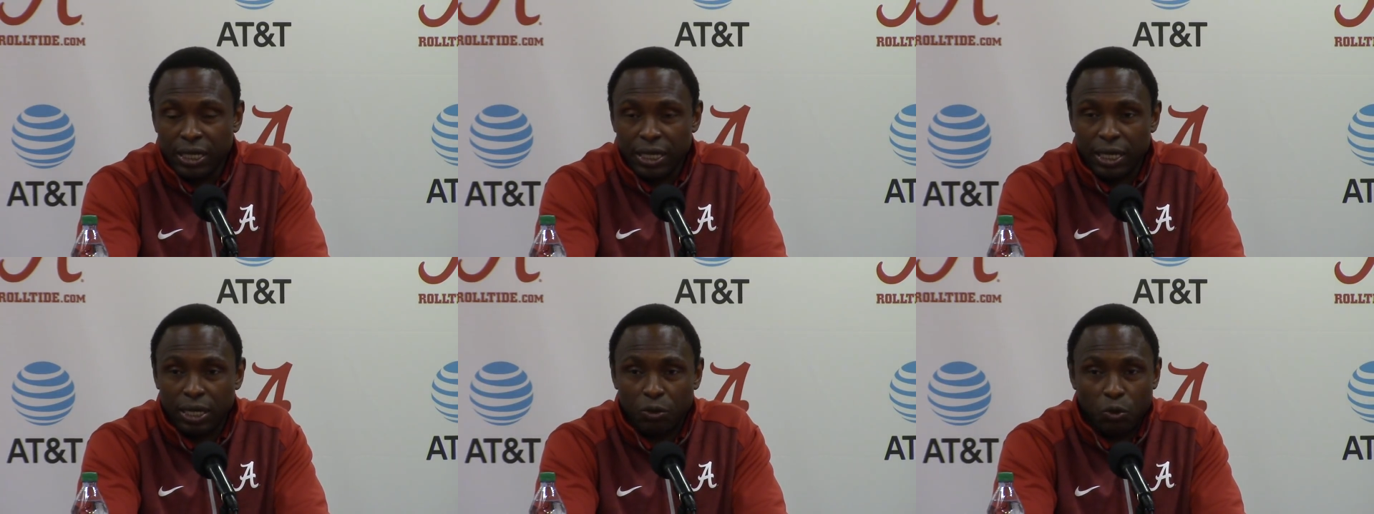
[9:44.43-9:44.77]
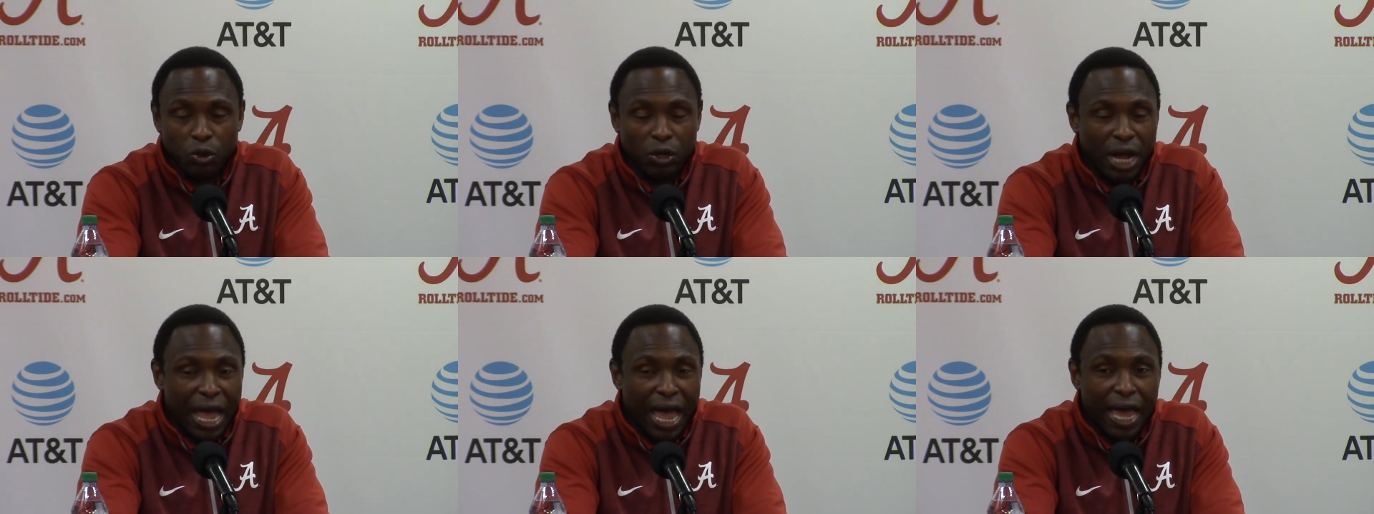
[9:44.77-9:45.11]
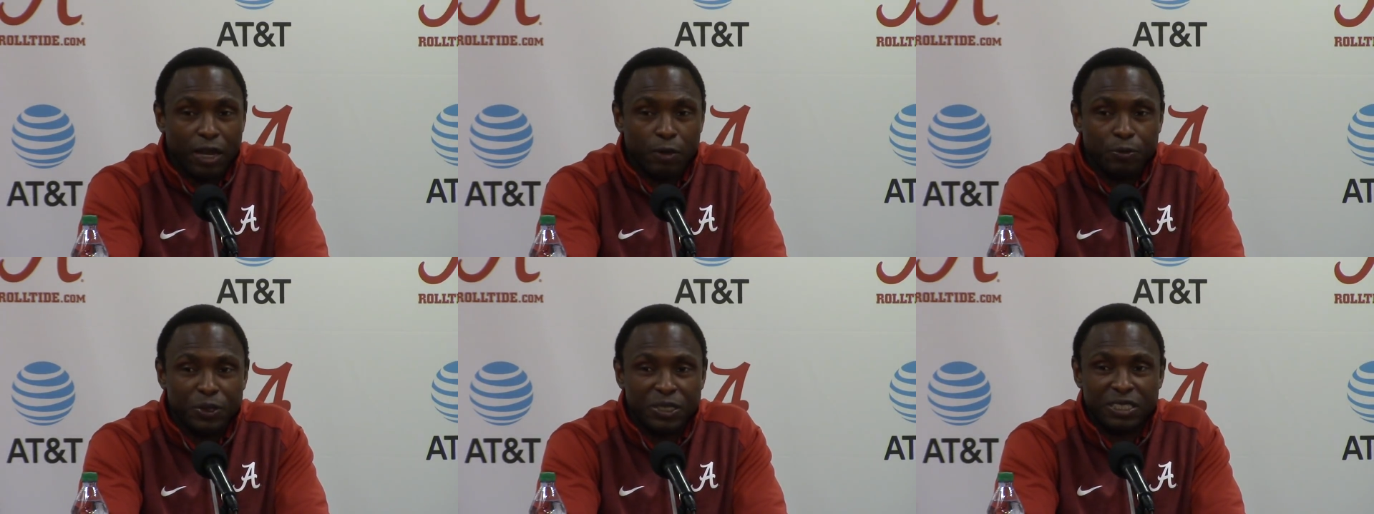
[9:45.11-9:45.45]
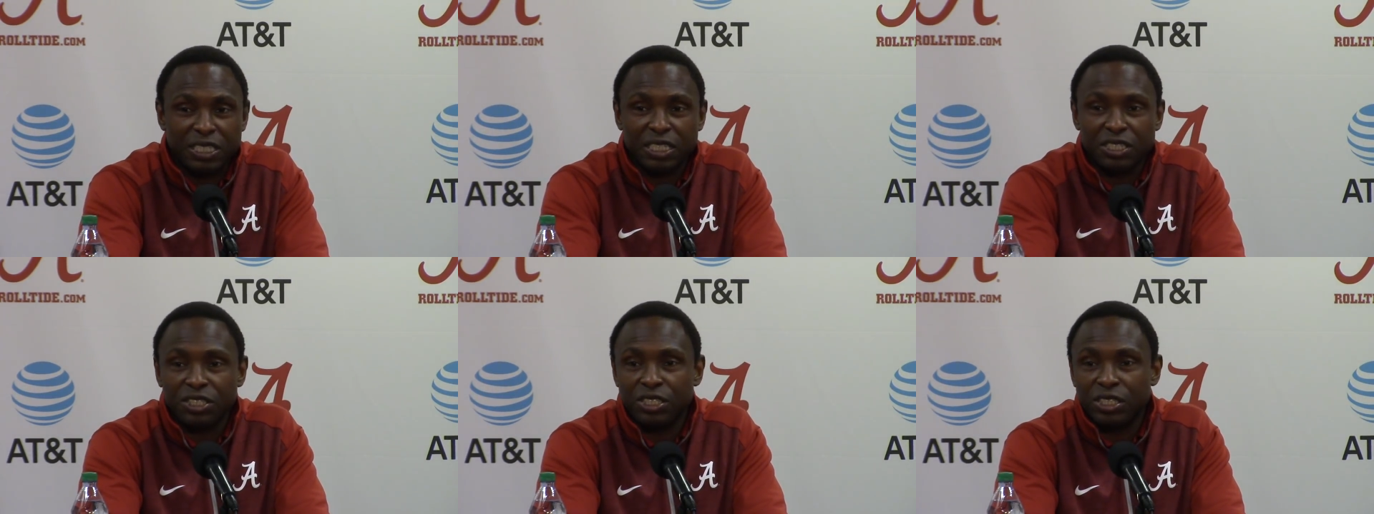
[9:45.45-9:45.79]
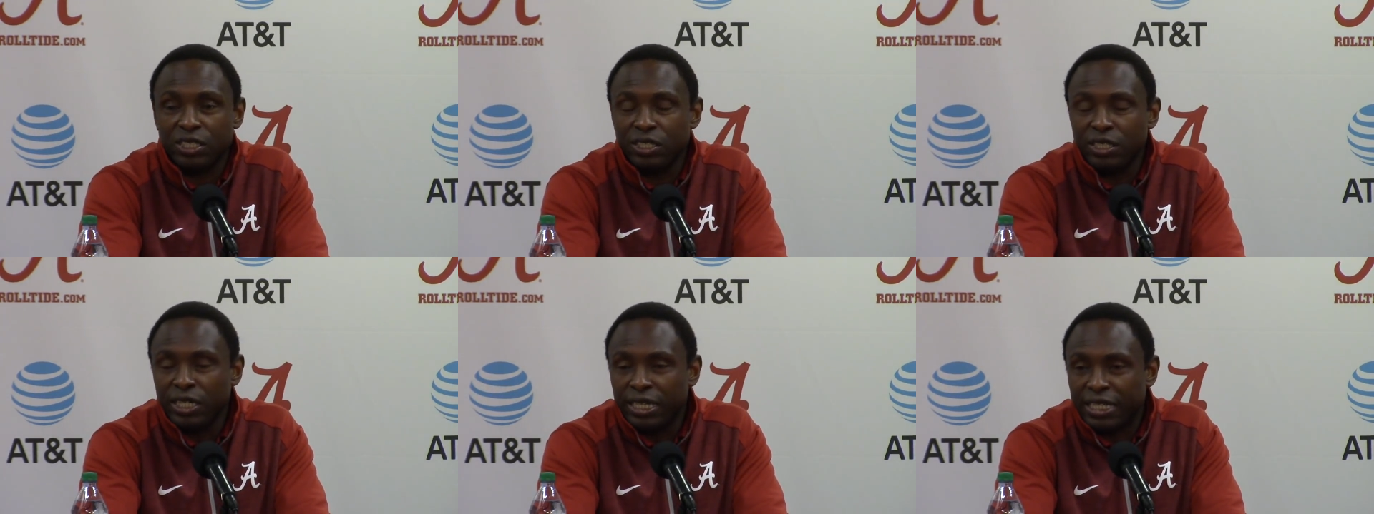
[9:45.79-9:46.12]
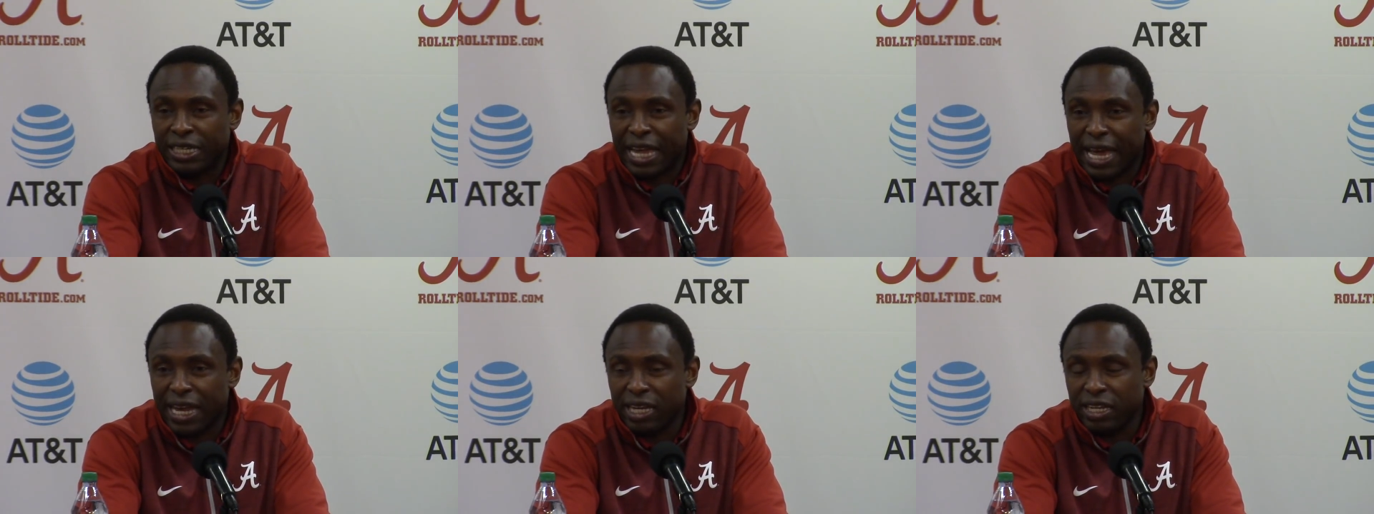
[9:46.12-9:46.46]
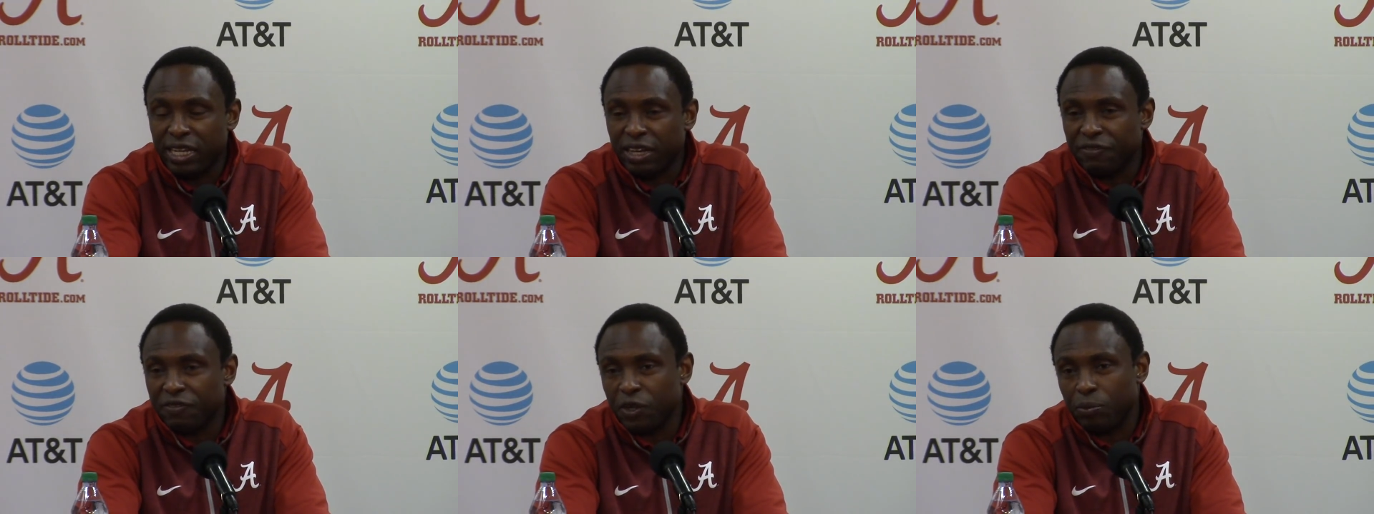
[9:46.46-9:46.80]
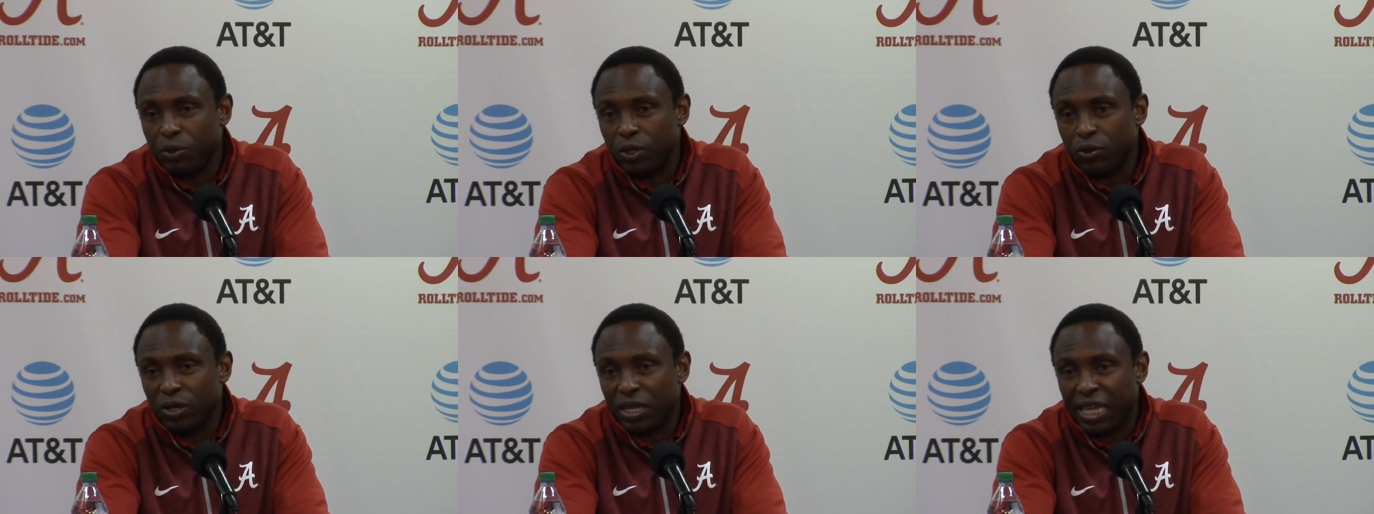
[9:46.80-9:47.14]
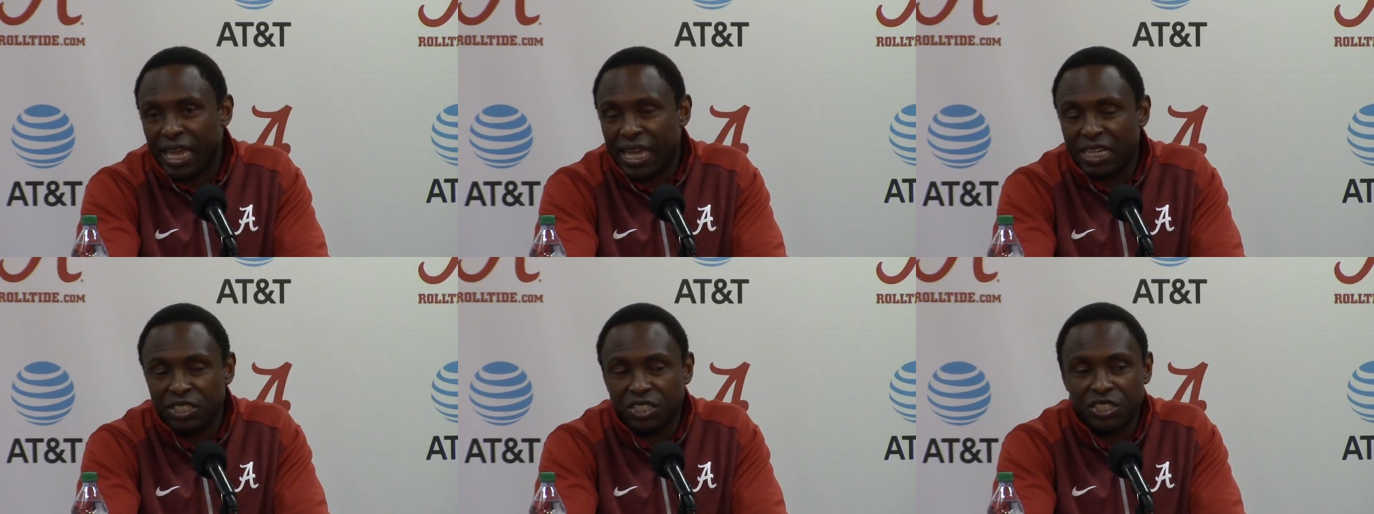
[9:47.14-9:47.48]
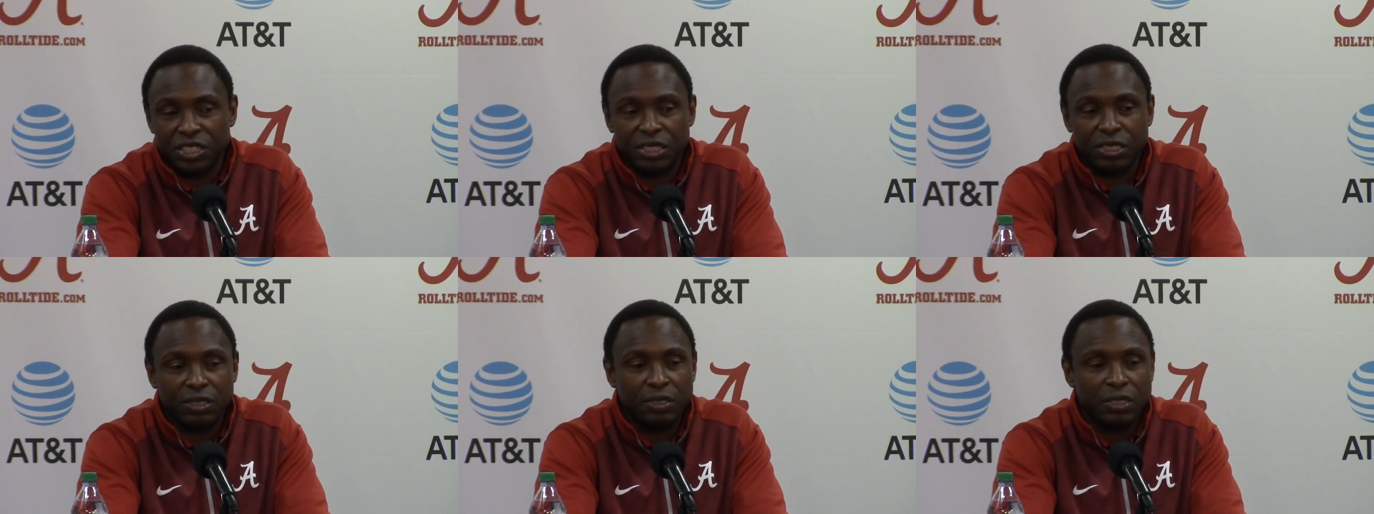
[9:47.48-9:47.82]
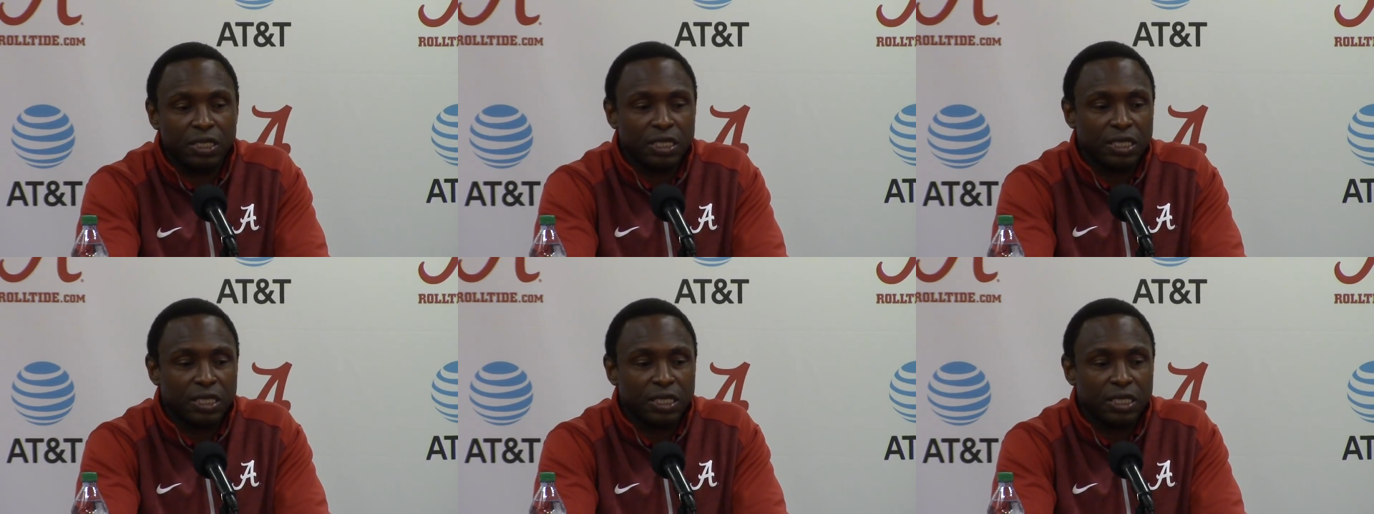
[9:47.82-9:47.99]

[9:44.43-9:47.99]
Uh, we were out of position, not enough communication.